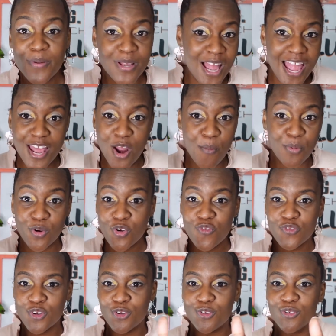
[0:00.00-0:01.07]
and
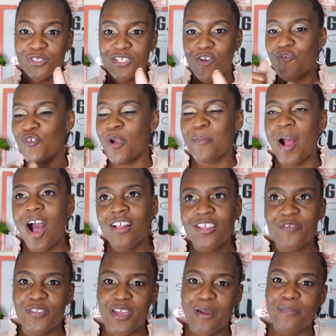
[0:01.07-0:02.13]
approvals from all of
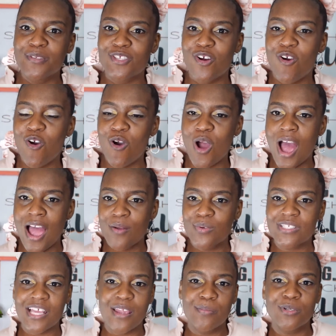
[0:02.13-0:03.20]
them. So I was
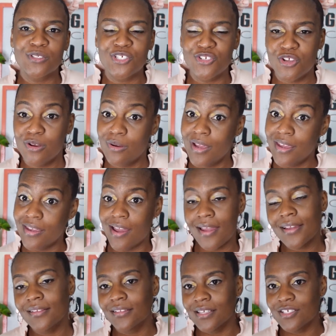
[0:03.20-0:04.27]
able to know, hey, I
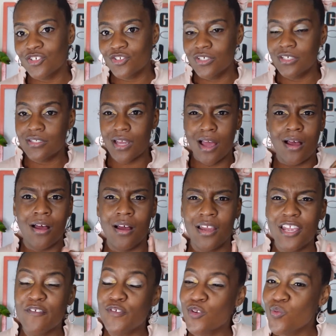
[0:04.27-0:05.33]
can launch this.
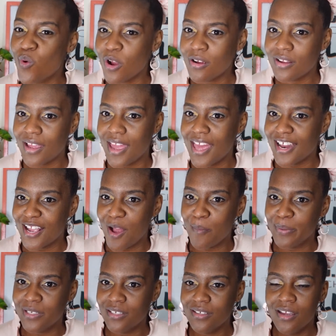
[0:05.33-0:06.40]
If you work at a
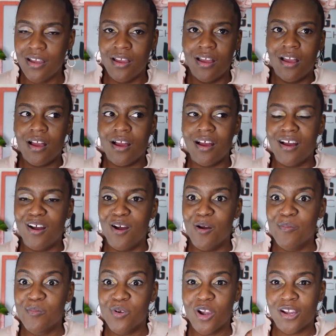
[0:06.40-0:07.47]
company,
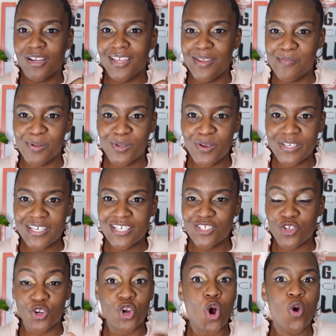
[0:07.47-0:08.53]
employees
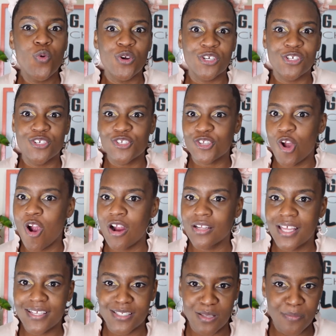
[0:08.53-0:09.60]
or coworkers are
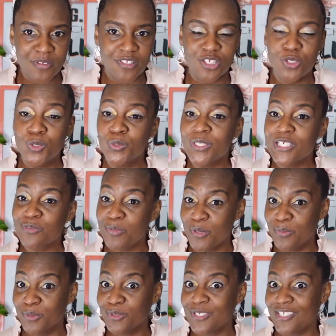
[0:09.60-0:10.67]
like some of the coolest
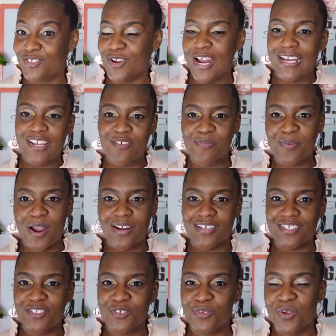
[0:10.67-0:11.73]
people to try to give products
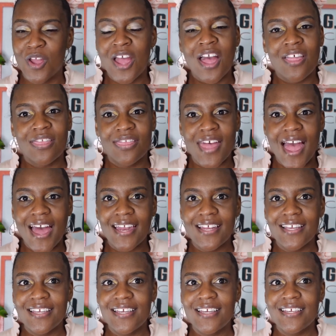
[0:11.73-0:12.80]
to. That
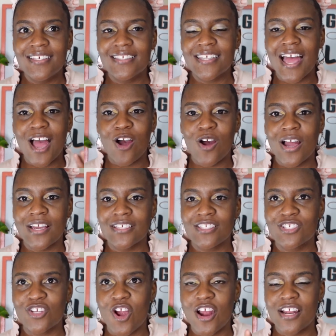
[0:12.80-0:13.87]
is how I
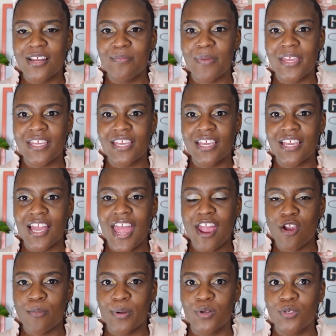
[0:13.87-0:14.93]
started making
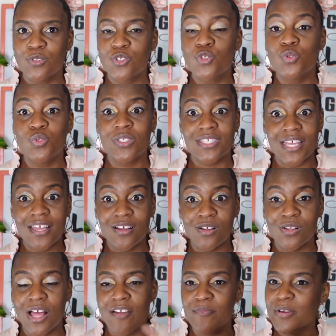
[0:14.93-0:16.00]
hair bows to sell.
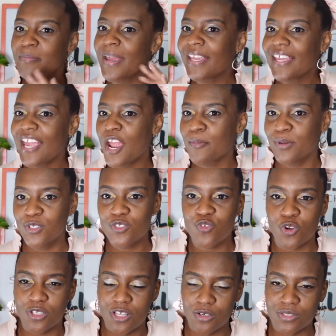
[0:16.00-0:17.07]
I've been making hair bows for
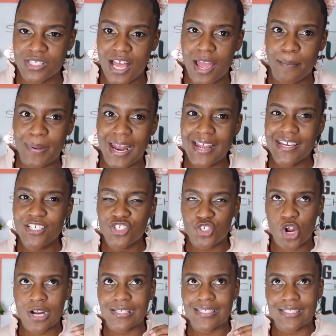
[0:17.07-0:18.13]
a long time, but I didn't
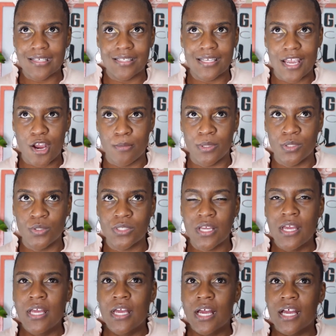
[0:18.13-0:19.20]
start selling hair bows
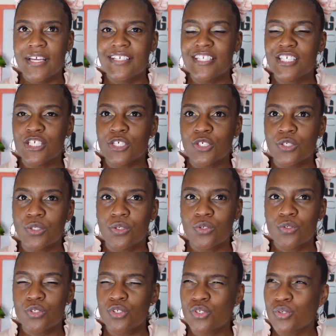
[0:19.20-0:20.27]

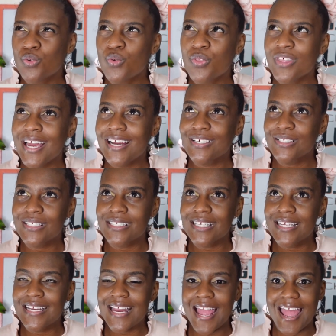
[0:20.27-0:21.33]
until
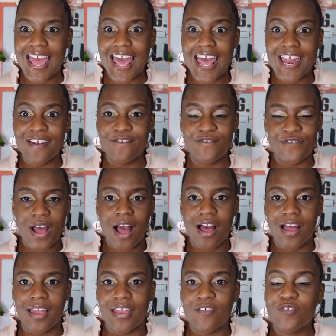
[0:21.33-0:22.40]

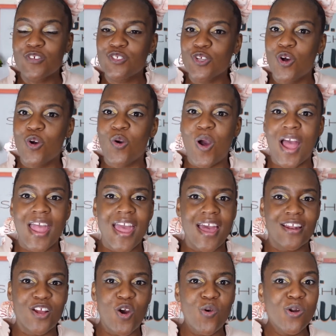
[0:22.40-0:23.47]
2005. So I
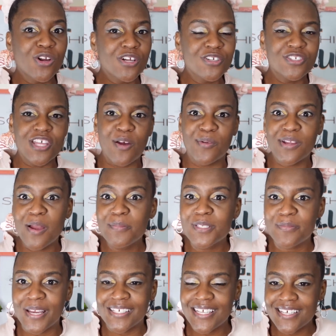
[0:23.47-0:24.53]
had coworkers that would come to
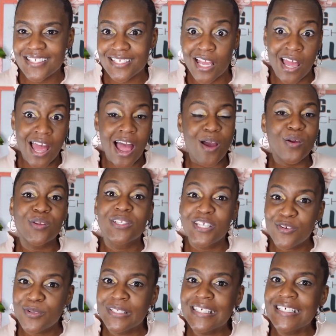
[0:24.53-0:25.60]
my desk. I would
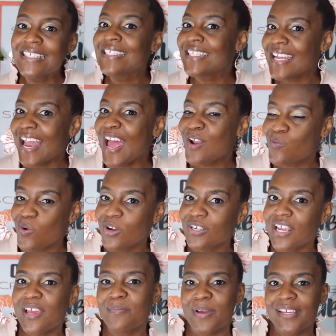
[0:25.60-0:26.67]
literally sit at work
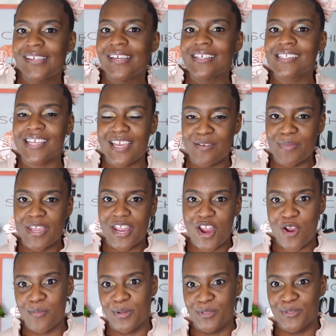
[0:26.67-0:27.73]
at my desk and make hair
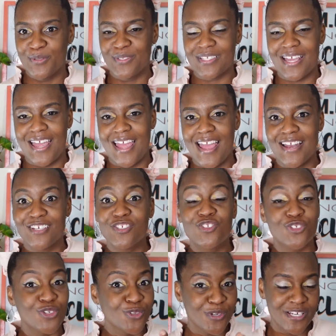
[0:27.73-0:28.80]
bows and
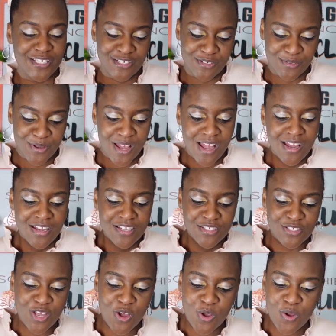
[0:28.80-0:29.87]
jewelry too.
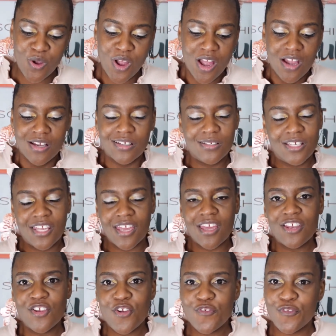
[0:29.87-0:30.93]
So get
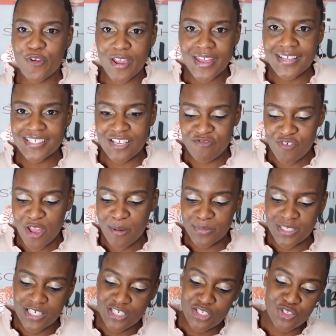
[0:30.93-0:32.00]
your friends and
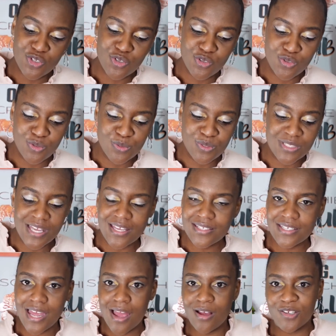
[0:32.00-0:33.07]
family to test
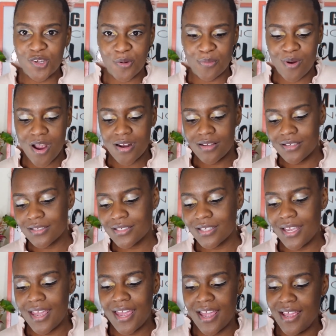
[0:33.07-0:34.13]
out your products
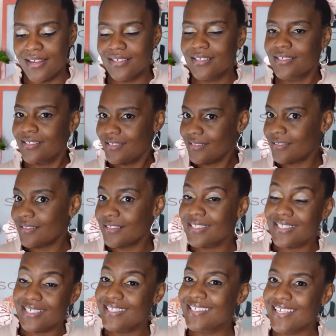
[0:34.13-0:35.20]
and to
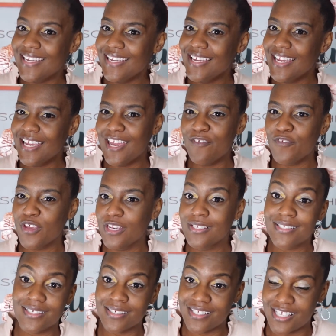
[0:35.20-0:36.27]
see if it's
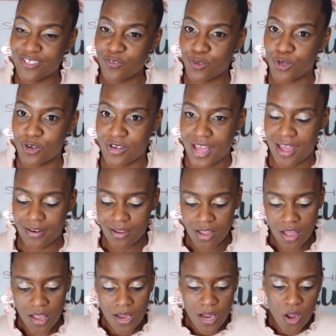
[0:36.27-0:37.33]
successful or not.
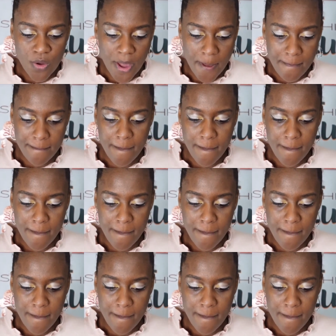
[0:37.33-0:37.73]
Okay,